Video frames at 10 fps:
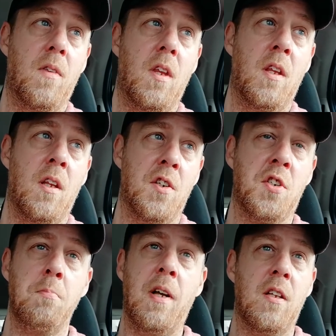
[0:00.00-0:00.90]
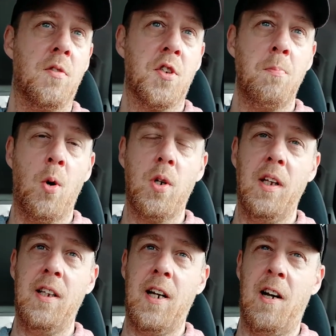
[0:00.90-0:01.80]
the smell of smoke
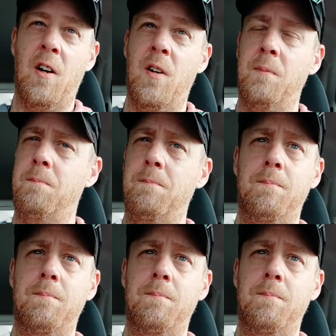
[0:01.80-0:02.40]
in the air and